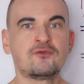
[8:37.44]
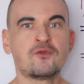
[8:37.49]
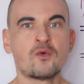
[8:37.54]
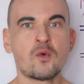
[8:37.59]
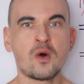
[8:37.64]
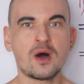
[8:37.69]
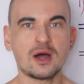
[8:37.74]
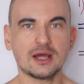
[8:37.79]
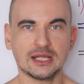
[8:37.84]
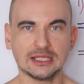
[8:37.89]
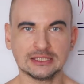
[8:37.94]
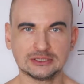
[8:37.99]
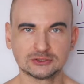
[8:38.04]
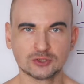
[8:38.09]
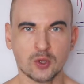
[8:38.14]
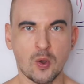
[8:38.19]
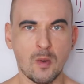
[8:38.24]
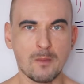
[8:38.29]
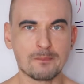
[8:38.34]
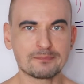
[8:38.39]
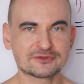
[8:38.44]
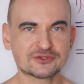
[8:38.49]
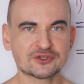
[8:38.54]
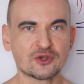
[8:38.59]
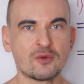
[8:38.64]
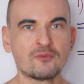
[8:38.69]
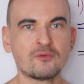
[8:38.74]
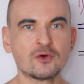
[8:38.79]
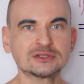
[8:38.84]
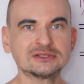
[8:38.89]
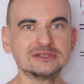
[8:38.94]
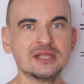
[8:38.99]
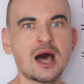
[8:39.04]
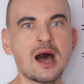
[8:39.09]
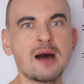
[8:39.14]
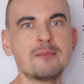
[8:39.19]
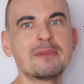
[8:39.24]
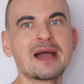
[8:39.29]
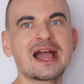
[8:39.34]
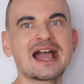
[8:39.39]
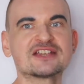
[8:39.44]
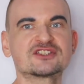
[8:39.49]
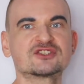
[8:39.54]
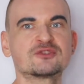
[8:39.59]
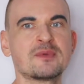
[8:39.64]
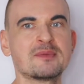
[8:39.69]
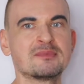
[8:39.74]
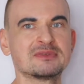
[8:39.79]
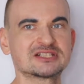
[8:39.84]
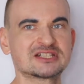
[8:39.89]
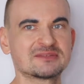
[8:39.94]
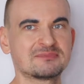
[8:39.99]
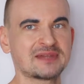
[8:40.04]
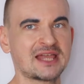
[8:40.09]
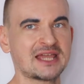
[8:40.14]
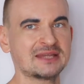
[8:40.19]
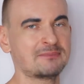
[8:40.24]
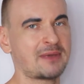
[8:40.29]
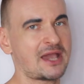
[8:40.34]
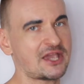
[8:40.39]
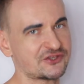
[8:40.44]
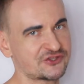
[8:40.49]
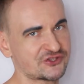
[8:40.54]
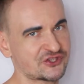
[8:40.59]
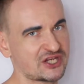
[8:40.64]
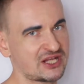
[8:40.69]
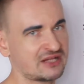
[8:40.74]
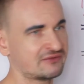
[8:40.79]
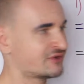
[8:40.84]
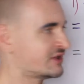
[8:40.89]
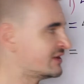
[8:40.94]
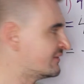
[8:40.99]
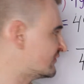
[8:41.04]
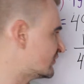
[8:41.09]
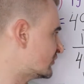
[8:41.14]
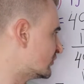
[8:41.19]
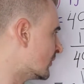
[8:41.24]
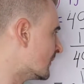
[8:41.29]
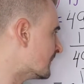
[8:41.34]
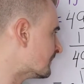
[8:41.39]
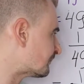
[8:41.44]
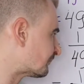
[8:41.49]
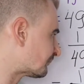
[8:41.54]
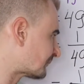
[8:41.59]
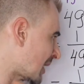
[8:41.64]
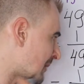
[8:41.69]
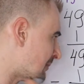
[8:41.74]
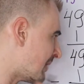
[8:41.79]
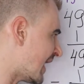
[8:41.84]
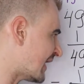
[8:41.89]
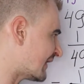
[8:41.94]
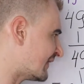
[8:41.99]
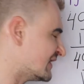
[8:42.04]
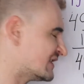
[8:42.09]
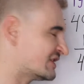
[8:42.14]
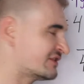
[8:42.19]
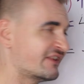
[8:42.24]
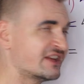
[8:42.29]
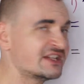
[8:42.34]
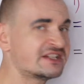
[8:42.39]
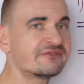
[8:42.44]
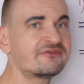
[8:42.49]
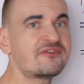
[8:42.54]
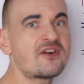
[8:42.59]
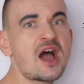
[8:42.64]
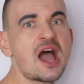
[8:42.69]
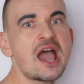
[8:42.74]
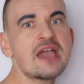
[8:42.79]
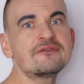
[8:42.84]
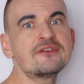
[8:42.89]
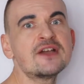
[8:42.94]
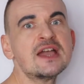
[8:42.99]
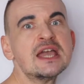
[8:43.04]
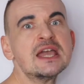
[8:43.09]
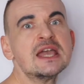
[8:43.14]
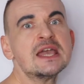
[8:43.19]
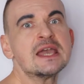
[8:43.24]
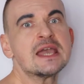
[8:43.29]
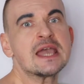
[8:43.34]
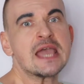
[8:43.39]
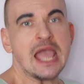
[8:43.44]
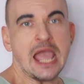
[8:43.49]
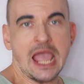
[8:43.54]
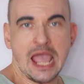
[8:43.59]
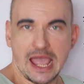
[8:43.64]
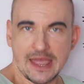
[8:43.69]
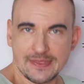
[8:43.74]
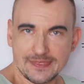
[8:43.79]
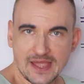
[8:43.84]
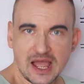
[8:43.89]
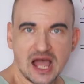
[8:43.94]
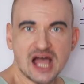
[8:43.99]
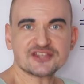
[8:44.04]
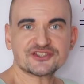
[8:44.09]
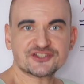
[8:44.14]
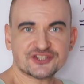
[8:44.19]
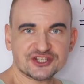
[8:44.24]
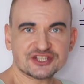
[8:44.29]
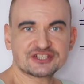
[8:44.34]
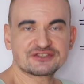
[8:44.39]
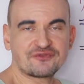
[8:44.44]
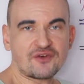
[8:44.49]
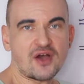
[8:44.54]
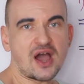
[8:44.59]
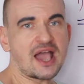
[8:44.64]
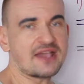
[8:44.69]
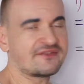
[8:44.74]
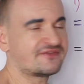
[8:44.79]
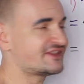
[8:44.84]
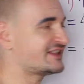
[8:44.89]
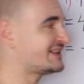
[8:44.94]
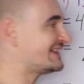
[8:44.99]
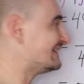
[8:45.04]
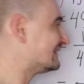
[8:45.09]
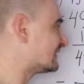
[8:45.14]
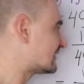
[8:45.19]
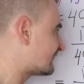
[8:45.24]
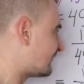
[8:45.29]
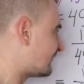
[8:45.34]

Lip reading: for a top. So what number has to be multiplied by itself gives you back this 25. And the answer is 5, since